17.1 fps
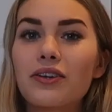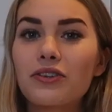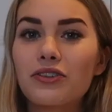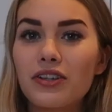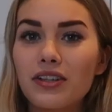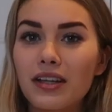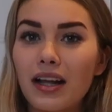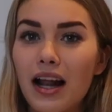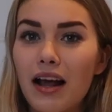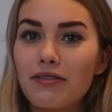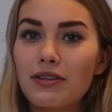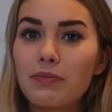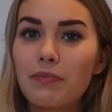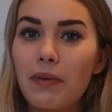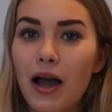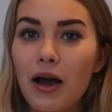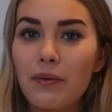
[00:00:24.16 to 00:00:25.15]
So you're just gonna have to
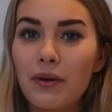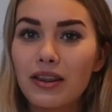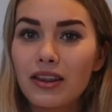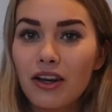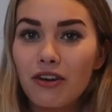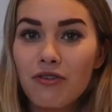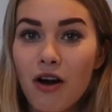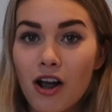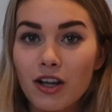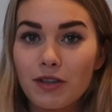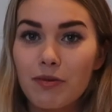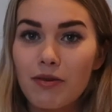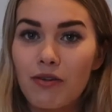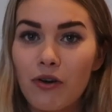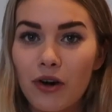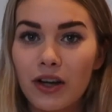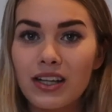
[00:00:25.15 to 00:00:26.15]
bear with the raspy
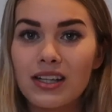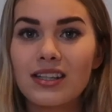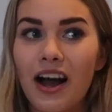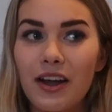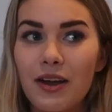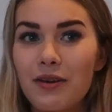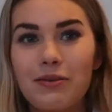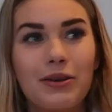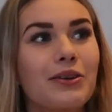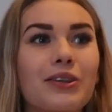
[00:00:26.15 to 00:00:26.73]
voice. I hope